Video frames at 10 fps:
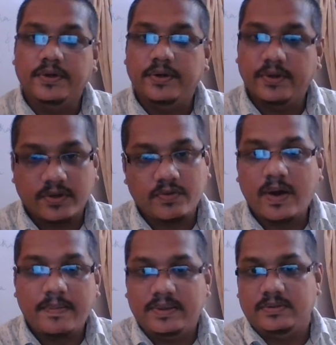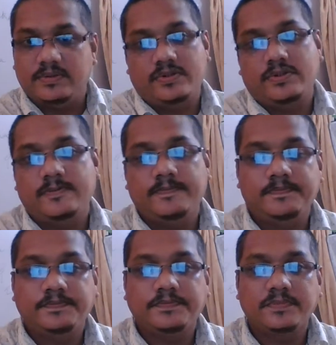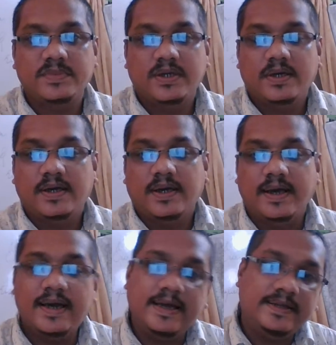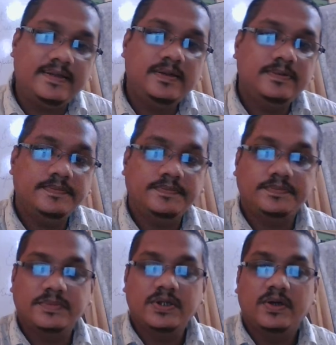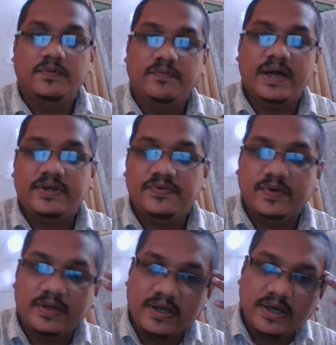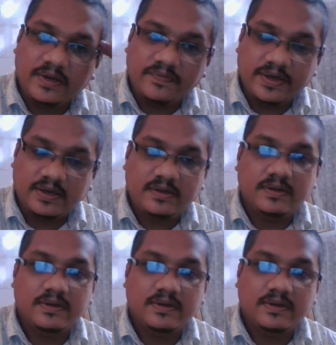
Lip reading: requirements. And when you are dealing with